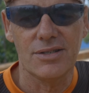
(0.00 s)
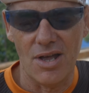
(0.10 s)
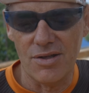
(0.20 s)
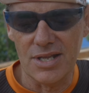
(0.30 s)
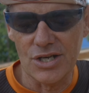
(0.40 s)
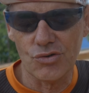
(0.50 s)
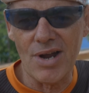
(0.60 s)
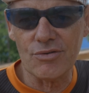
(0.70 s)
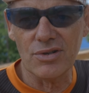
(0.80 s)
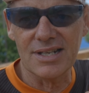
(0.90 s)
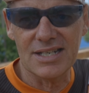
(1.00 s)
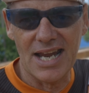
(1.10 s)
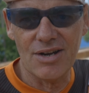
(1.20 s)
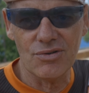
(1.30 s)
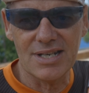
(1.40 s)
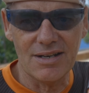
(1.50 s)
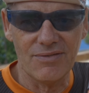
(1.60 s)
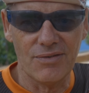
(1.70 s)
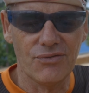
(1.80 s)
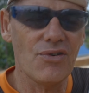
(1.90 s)
So the structural integrity
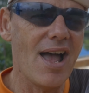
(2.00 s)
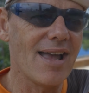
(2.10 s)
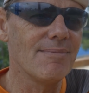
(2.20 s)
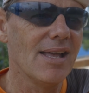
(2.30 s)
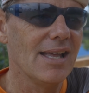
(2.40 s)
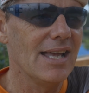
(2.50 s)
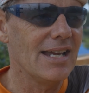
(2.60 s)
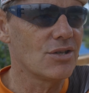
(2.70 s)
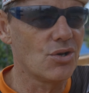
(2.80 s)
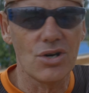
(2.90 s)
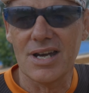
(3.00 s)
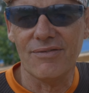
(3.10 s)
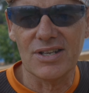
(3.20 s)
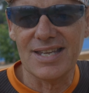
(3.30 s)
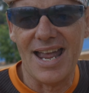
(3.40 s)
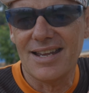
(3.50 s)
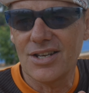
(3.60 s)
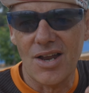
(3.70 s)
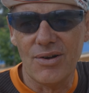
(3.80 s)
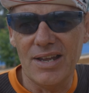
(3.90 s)
of the frame is good enough to take
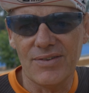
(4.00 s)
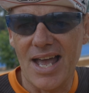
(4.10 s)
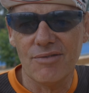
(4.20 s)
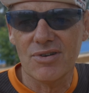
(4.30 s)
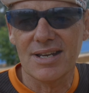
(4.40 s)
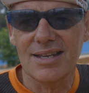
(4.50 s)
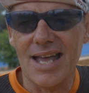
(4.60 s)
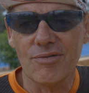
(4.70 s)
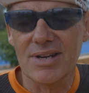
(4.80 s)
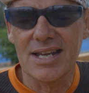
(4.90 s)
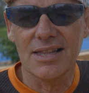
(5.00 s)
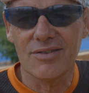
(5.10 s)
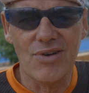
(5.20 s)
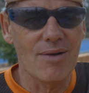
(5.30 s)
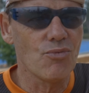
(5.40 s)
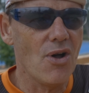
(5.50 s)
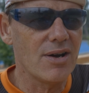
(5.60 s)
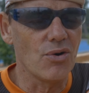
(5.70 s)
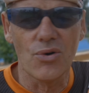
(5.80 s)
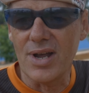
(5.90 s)
you know even a 100, 100 kilogram
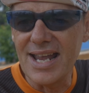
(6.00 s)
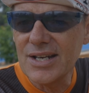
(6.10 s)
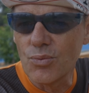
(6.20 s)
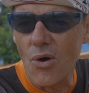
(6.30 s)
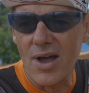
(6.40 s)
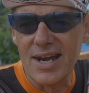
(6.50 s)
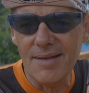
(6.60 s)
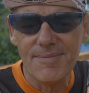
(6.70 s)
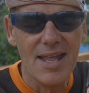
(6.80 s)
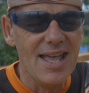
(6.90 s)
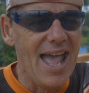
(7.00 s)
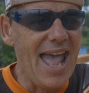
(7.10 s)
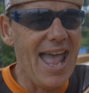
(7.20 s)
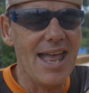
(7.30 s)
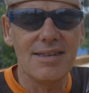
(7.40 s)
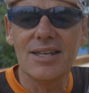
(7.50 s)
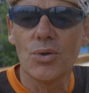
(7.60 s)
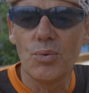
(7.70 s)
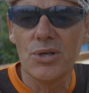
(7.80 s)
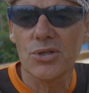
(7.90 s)
rider or any rider. And then
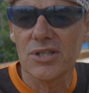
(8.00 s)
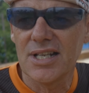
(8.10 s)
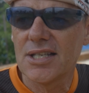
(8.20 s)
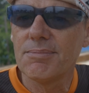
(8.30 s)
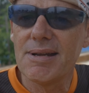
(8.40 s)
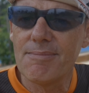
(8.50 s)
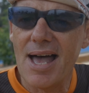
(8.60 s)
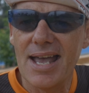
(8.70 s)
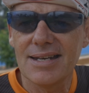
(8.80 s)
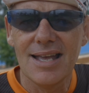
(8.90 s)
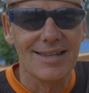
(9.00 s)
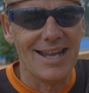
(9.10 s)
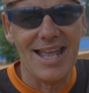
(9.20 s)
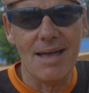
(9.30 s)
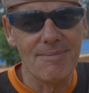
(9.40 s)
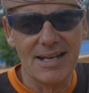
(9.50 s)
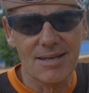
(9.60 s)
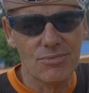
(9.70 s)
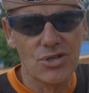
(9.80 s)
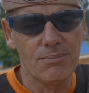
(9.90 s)
the wheels need to be made. They can't make
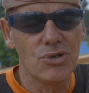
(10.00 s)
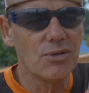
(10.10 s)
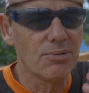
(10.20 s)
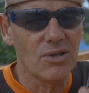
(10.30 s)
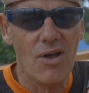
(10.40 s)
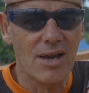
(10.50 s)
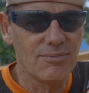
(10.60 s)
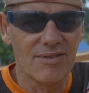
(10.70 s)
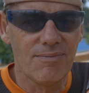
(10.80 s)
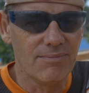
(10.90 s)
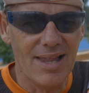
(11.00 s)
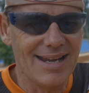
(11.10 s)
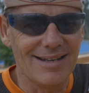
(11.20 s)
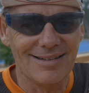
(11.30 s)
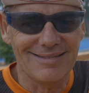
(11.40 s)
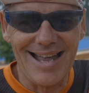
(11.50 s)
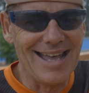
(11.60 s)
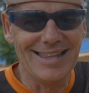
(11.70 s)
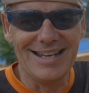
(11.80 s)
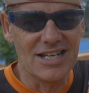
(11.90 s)
them super duper light with like
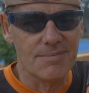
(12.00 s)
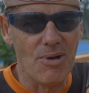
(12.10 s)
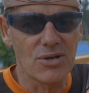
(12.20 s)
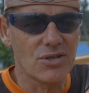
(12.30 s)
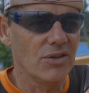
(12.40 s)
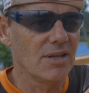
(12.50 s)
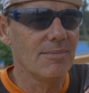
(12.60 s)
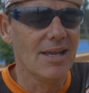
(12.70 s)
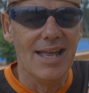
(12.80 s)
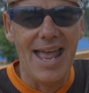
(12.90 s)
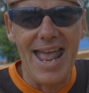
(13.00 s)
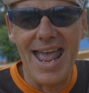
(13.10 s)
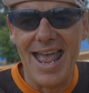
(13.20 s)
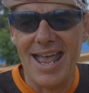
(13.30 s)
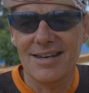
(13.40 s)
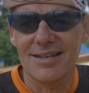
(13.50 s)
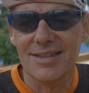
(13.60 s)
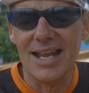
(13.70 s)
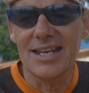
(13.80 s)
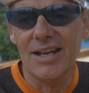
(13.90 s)
hardly any spokes on them and
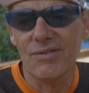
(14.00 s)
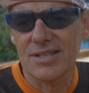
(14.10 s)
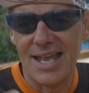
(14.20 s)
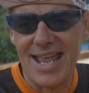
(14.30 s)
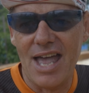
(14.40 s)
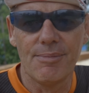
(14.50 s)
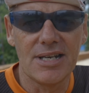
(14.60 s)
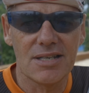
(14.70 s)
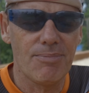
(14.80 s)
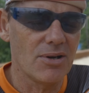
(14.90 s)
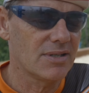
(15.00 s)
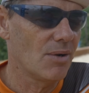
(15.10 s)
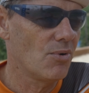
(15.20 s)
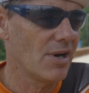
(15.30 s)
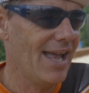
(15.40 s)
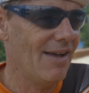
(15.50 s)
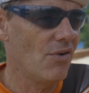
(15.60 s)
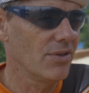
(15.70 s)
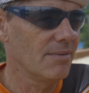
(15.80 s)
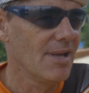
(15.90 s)
they can even say how many spokes they want to have
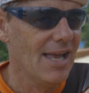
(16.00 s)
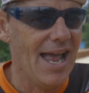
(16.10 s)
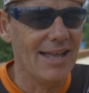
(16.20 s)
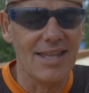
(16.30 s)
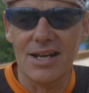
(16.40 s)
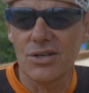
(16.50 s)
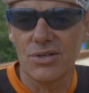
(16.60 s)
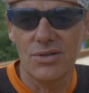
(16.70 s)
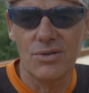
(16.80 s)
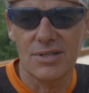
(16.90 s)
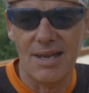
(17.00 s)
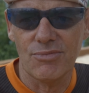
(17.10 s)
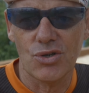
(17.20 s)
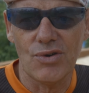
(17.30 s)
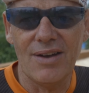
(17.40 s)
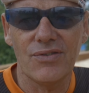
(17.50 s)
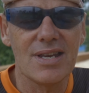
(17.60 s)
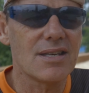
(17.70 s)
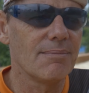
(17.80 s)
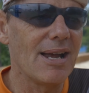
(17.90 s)
on them and they can do some strength
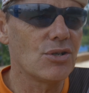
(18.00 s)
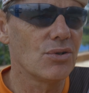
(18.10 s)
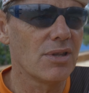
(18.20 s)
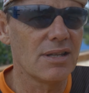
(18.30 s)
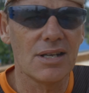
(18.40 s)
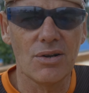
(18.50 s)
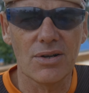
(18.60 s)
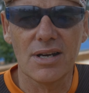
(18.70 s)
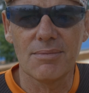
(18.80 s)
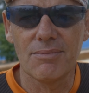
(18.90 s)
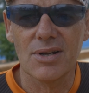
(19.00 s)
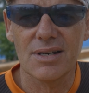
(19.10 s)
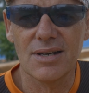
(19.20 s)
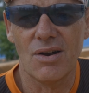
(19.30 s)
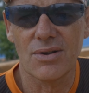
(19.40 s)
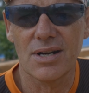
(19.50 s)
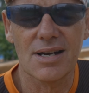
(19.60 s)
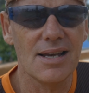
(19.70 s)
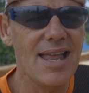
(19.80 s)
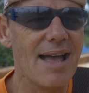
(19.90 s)
test to make sure that they're not going to not going to
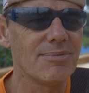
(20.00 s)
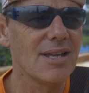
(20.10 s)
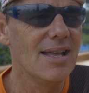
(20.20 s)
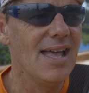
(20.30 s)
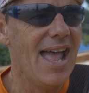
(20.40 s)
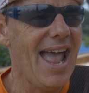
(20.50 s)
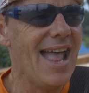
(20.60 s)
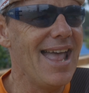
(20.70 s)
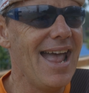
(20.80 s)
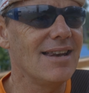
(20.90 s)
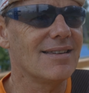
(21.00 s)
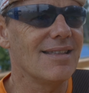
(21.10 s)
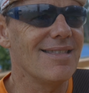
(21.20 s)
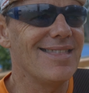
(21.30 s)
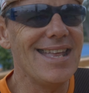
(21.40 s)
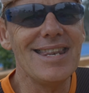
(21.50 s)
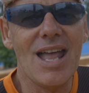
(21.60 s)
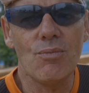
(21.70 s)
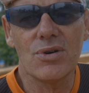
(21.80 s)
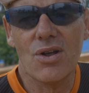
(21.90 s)
collapse and then
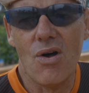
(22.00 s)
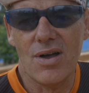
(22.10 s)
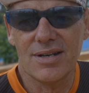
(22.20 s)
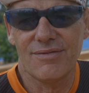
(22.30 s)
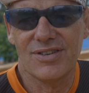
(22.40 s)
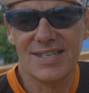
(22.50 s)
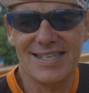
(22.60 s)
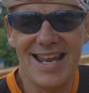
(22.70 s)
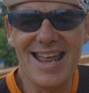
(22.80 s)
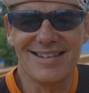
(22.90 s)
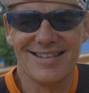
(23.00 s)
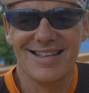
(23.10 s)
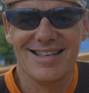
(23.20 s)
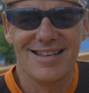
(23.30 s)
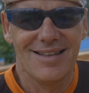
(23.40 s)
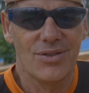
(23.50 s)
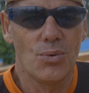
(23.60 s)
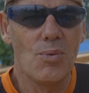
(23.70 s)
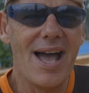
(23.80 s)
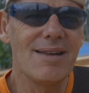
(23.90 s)
that would kind of set the
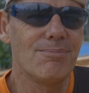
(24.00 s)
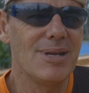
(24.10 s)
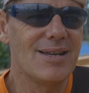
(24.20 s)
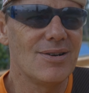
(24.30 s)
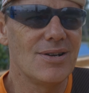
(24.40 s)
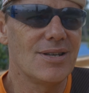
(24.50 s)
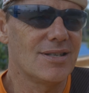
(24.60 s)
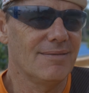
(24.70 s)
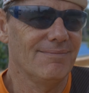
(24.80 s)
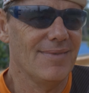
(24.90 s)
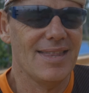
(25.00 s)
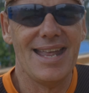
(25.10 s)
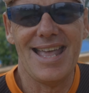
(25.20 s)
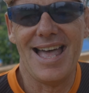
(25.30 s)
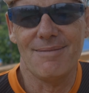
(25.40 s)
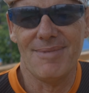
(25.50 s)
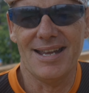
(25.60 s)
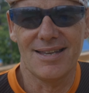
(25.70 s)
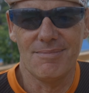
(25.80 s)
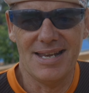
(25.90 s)
weight because they can't
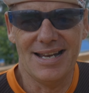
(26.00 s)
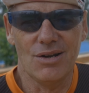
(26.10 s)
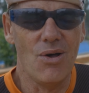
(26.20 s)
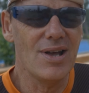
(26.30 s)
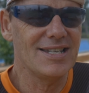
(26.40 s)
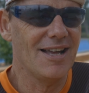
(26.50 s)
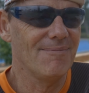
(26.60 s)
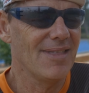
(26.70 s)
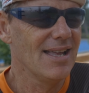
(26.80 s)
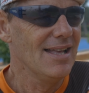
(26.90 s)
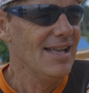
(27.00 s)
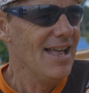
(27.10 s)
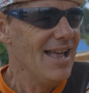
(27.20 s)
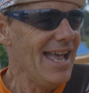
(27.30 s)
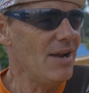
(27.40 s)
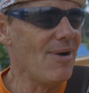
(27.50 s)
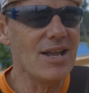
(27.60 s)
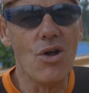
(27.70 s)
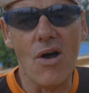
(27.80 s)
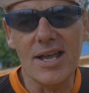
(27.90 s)
make them any lighter. Anyway,
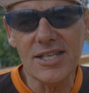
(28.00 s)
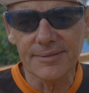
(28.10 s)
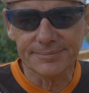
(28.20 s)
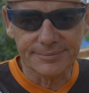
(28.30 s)
guys,